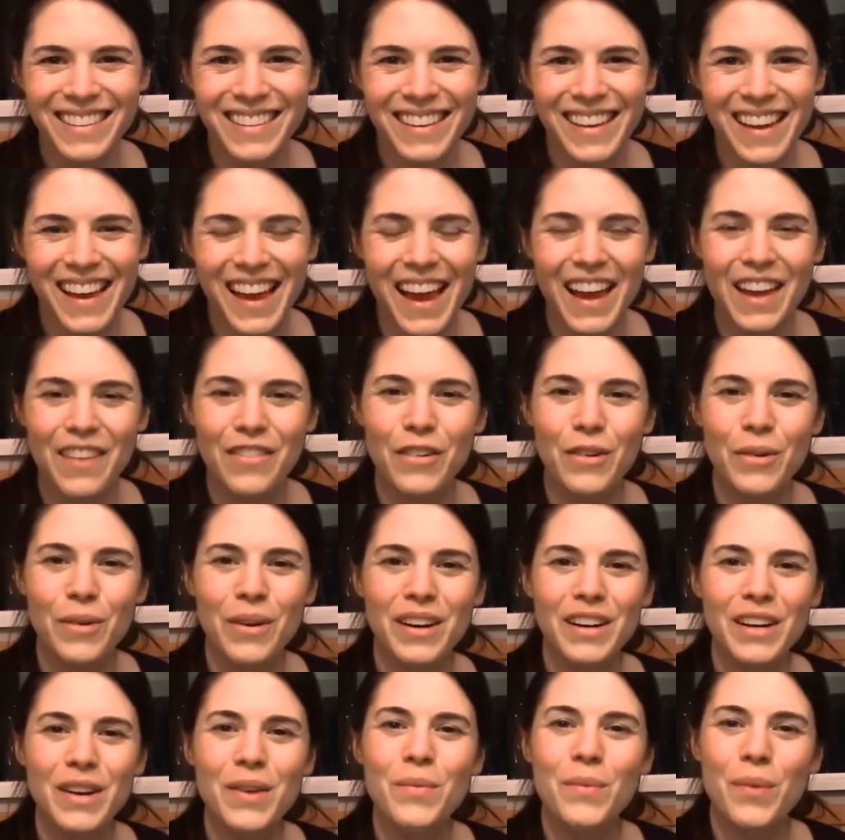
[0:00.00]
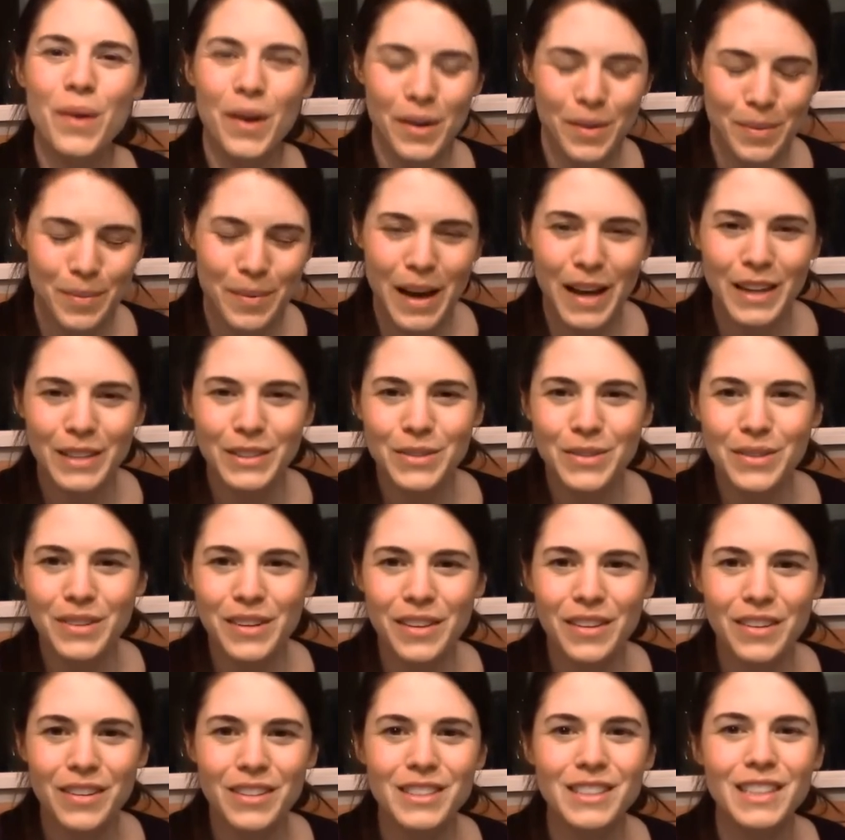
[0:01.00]
Hey everyone, and welcome back to
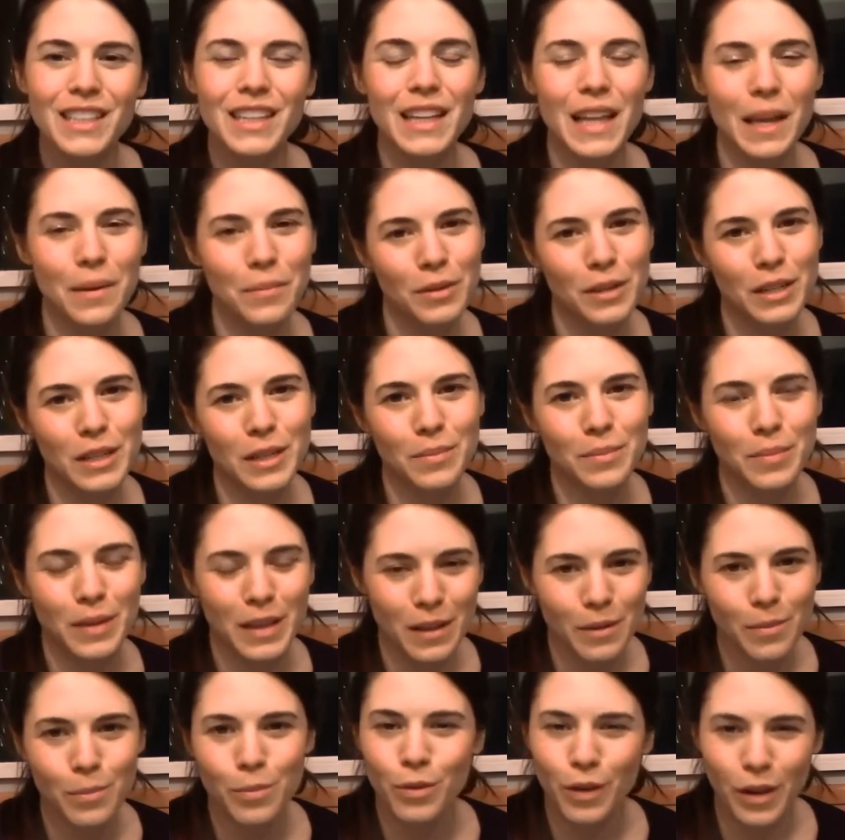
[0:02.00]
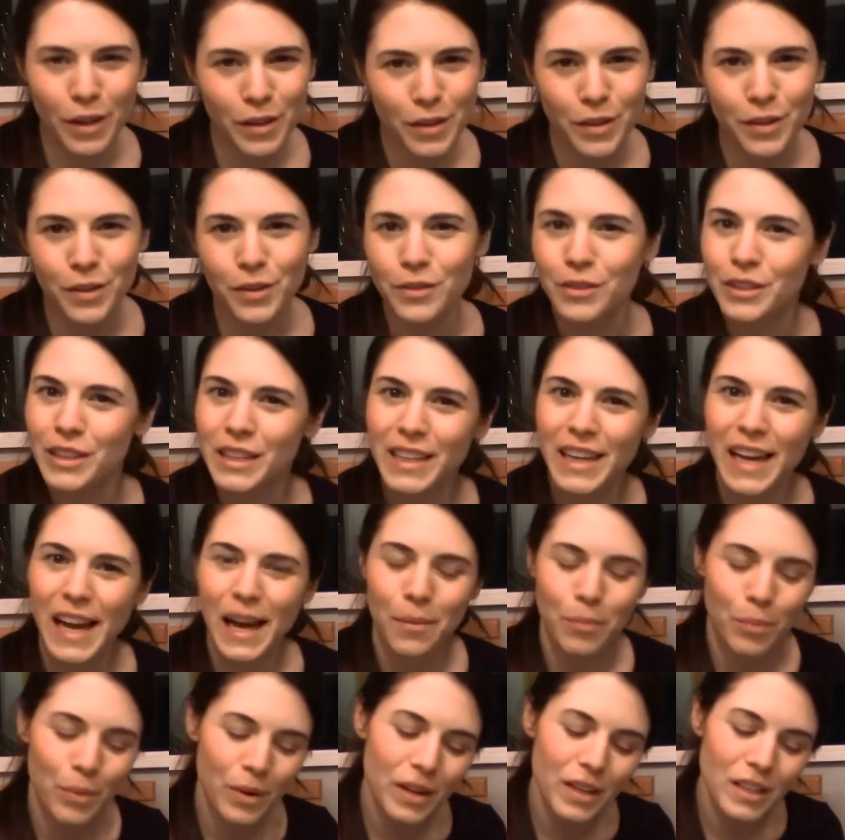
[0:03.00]
another Celebrity Big Brother
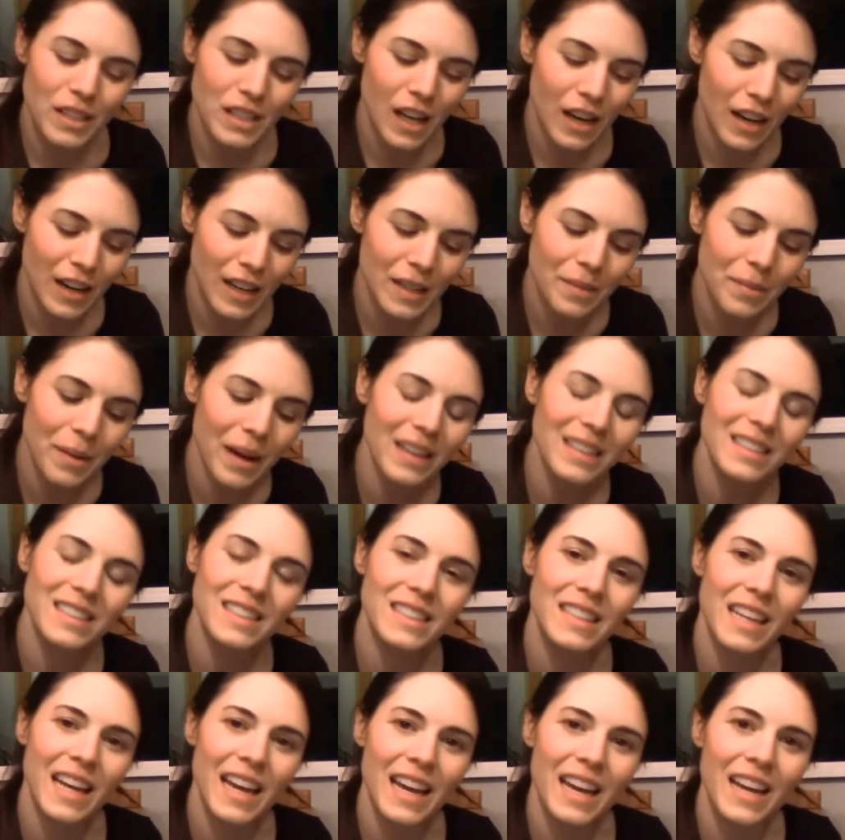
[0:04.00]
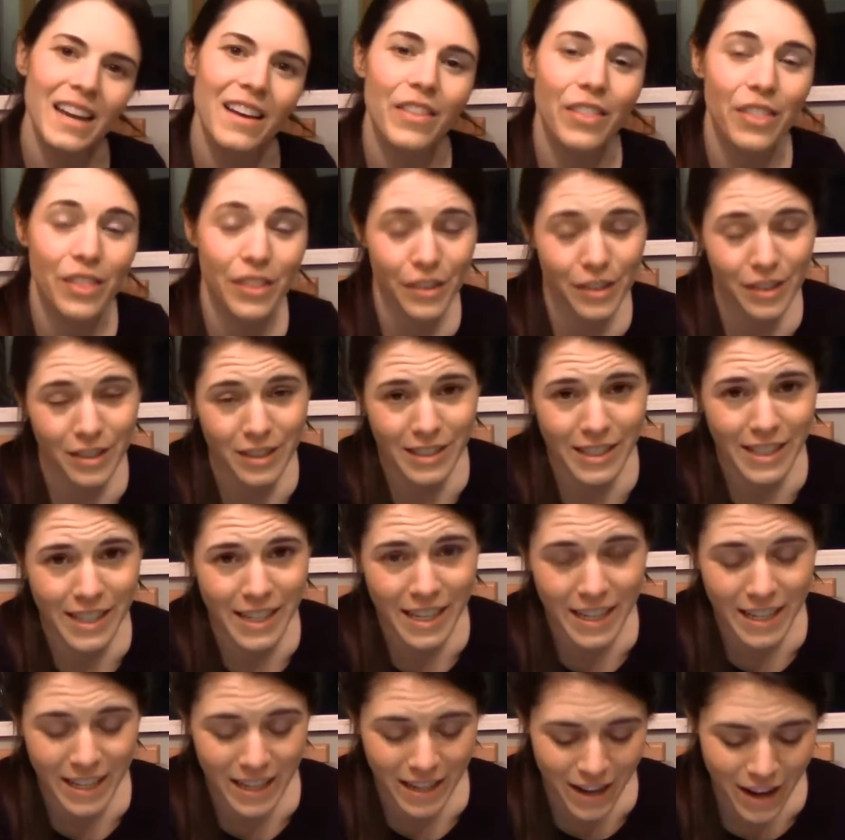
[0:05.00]
recap. We are talking about day
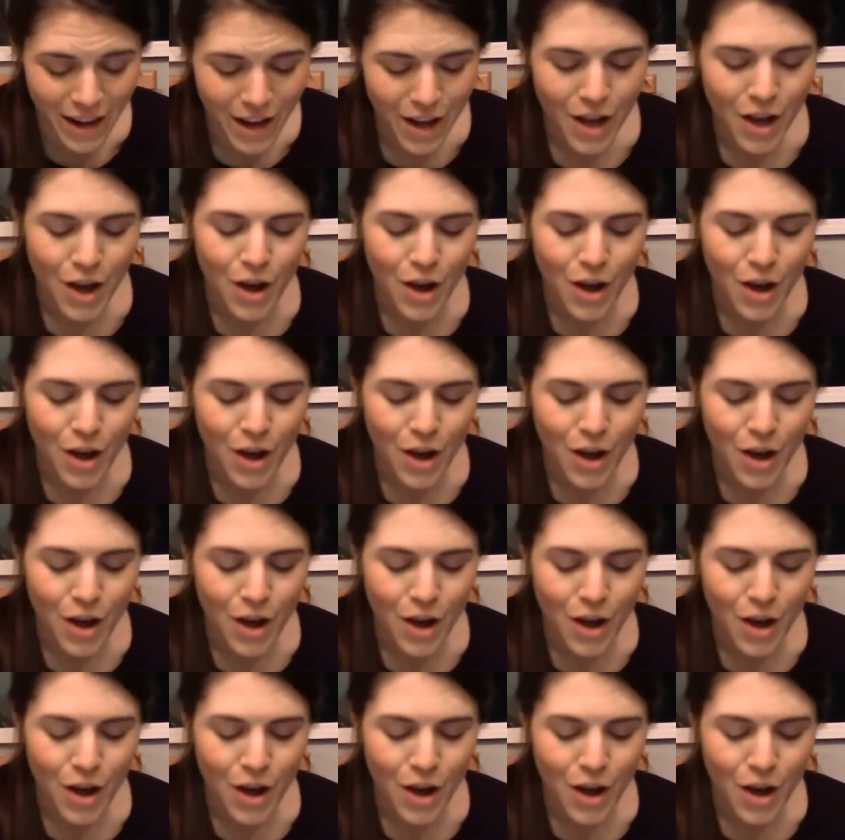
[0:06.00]
13.